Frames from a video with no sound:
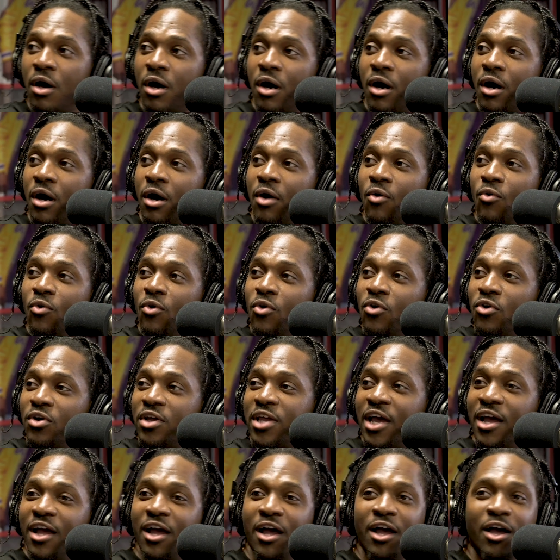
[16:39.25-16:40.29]

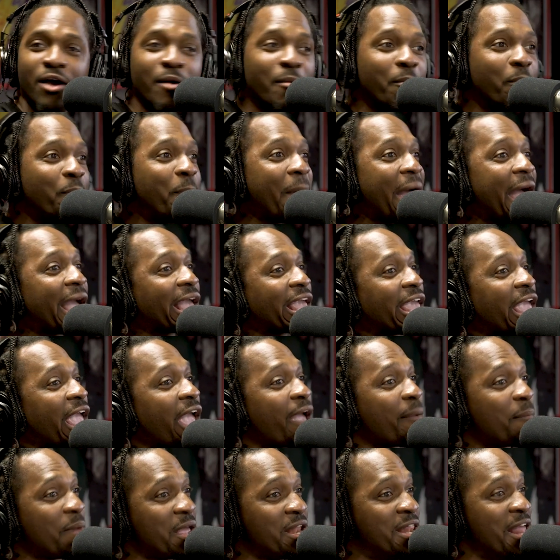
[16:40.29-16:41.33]
That's a good
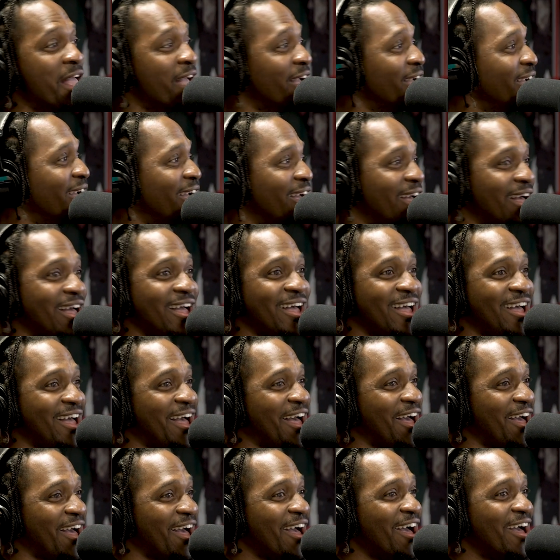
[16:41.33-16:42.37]
backgammon.
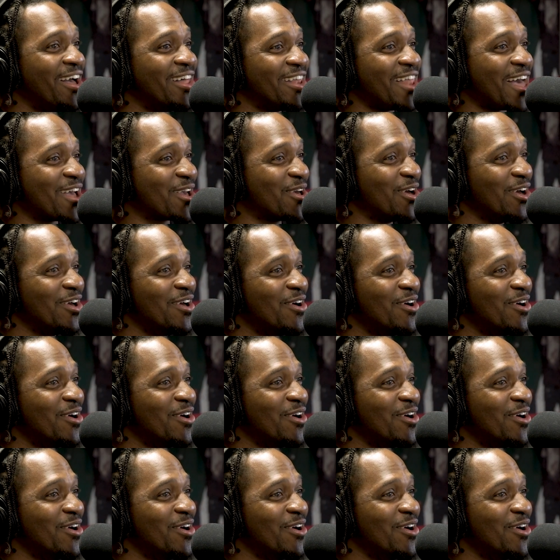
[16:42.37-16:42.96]
Like,